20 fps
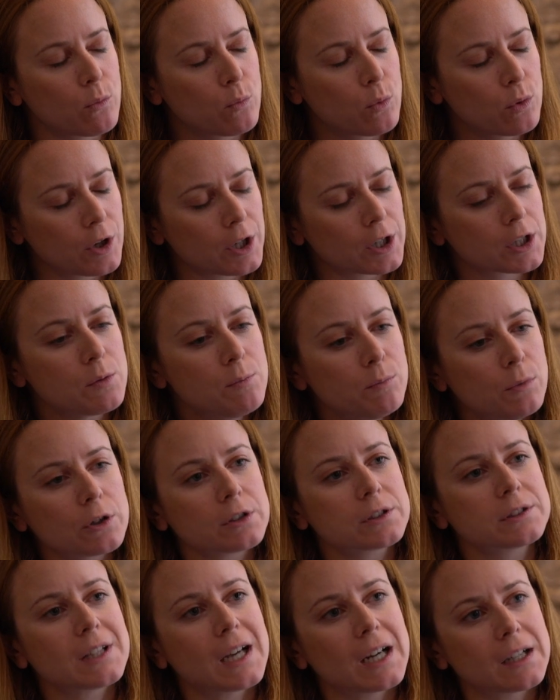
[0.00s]
work
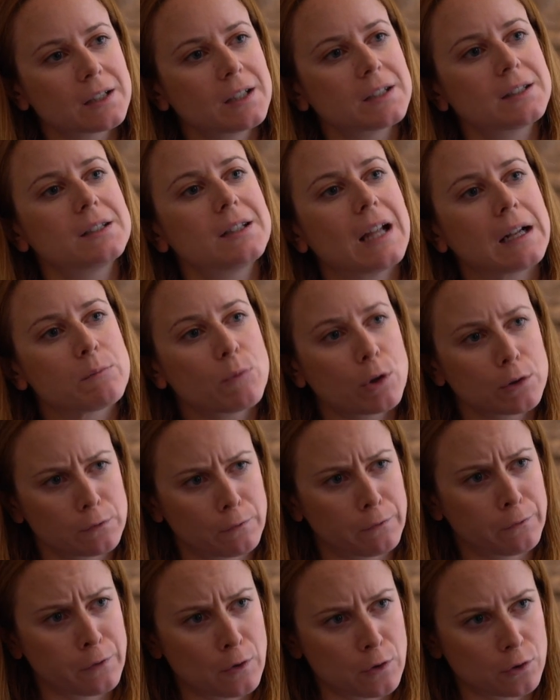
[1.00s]
more targeted and more
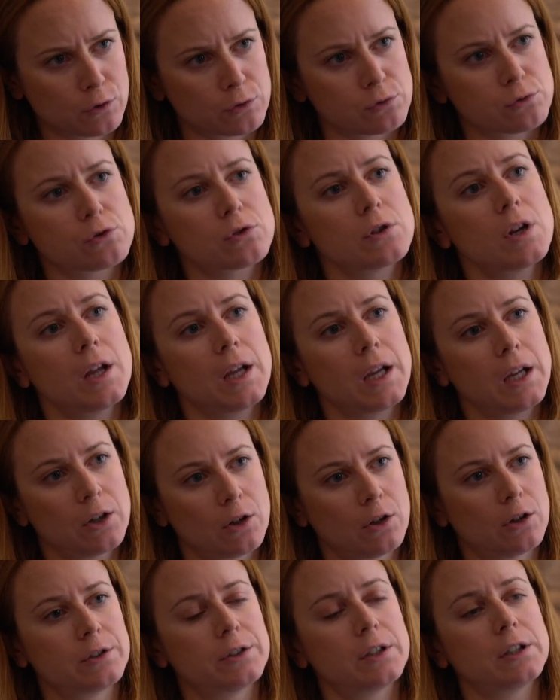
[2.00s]
focused
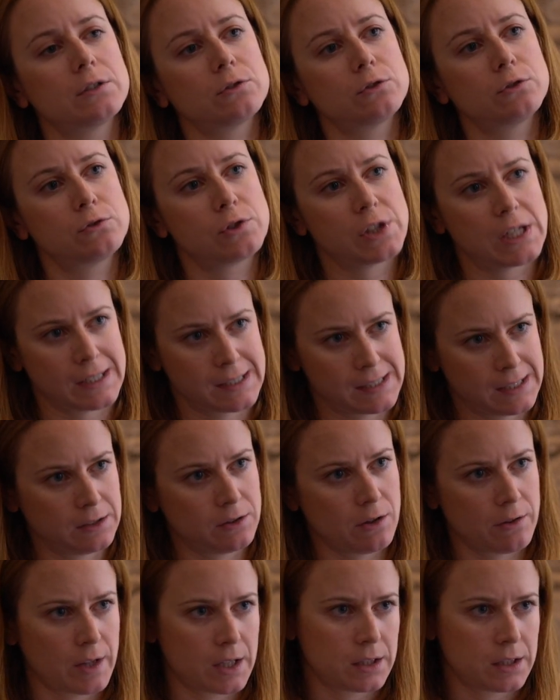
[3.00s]
in order to succeed on